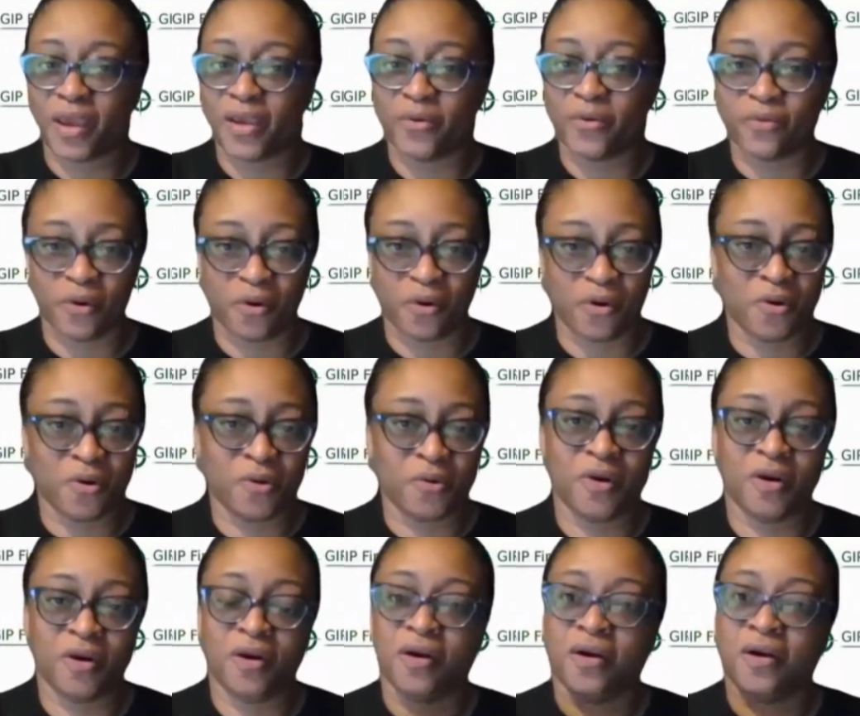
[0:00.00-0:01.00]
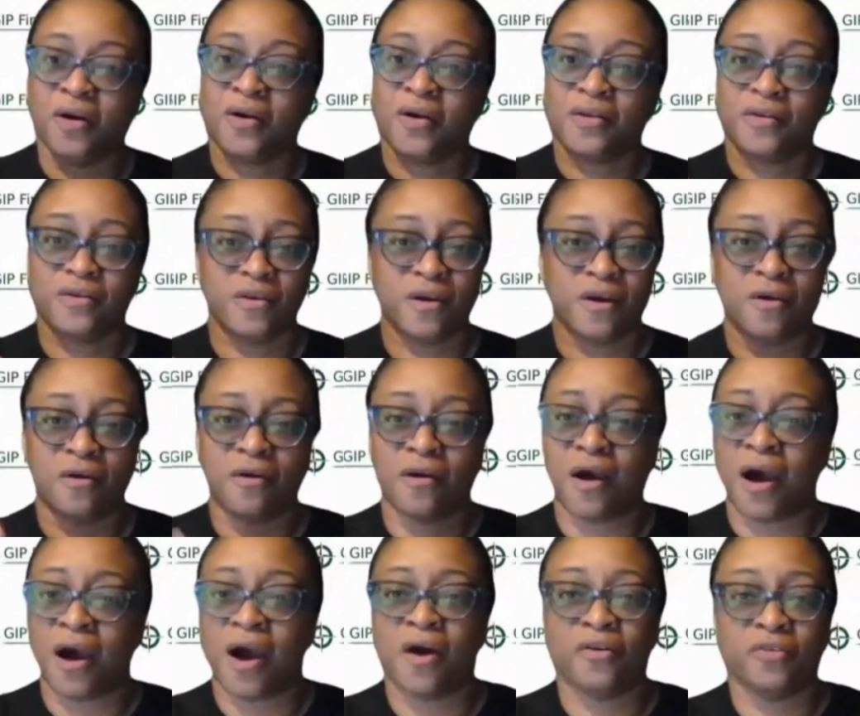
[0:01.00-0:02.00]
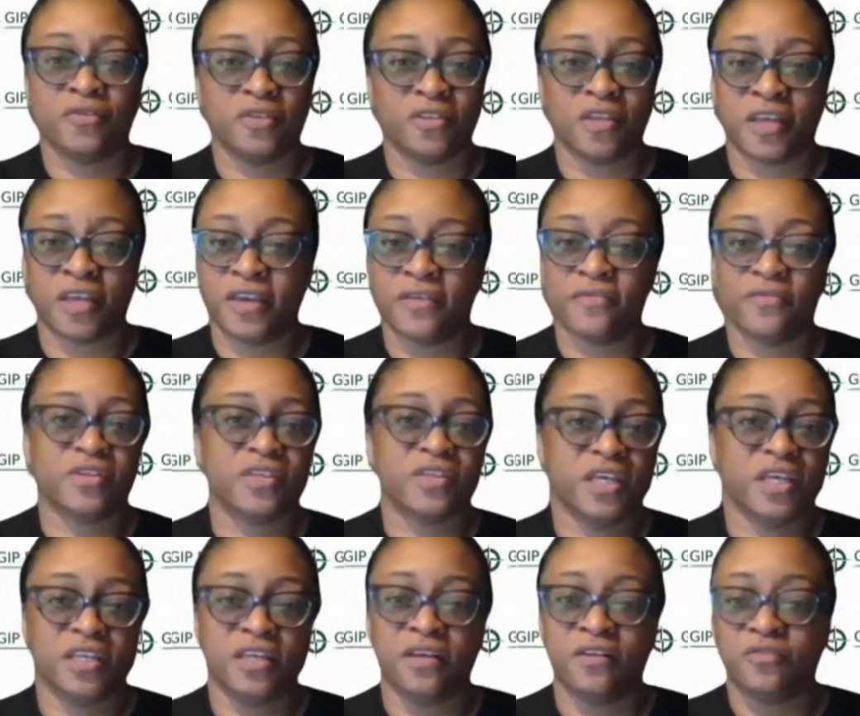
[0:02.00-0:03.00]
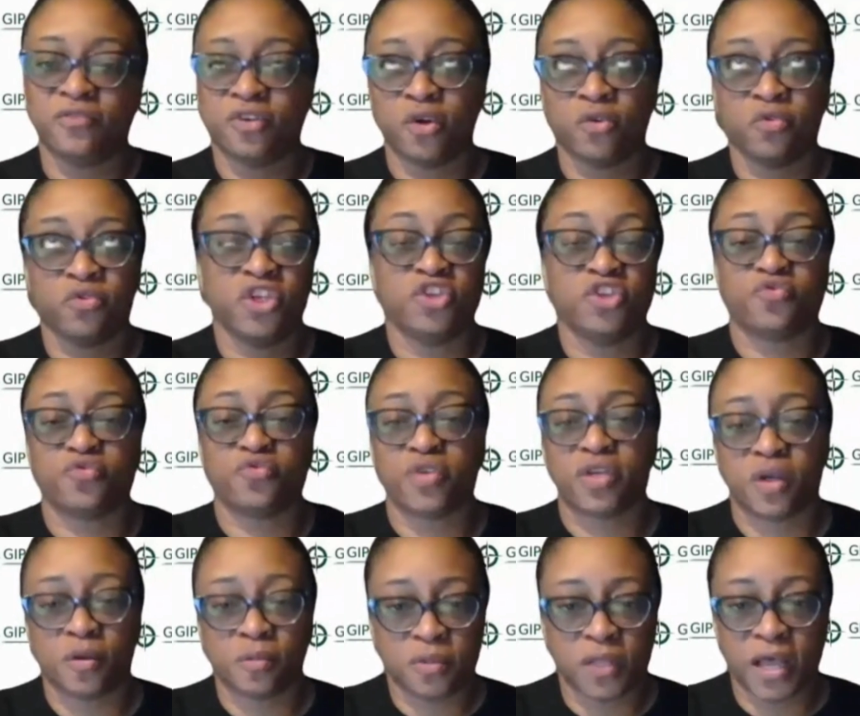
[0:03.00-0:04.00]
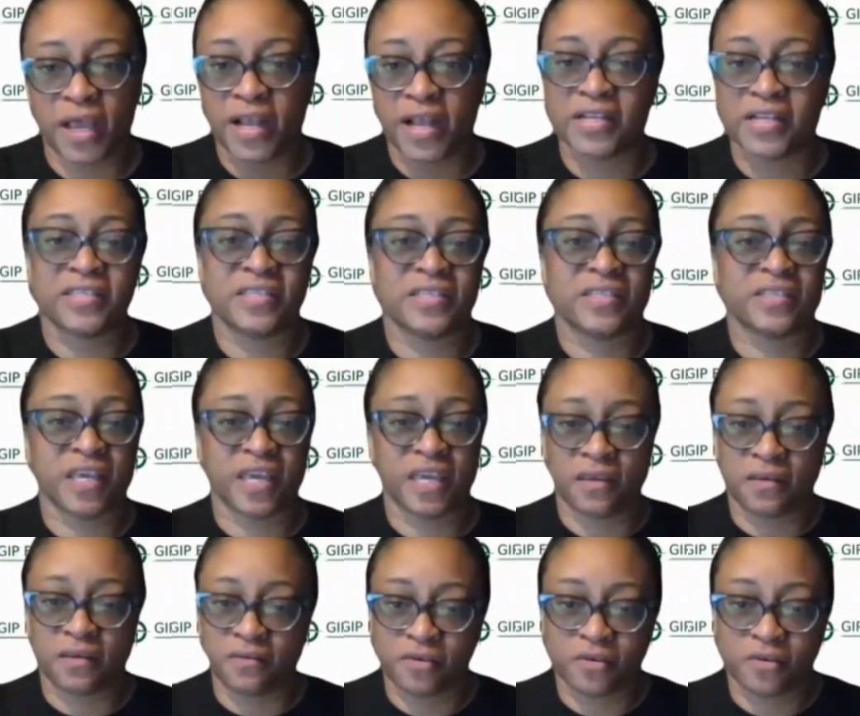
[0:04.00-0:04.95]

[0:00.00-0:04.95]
payroll, all everything that, district compliance, state,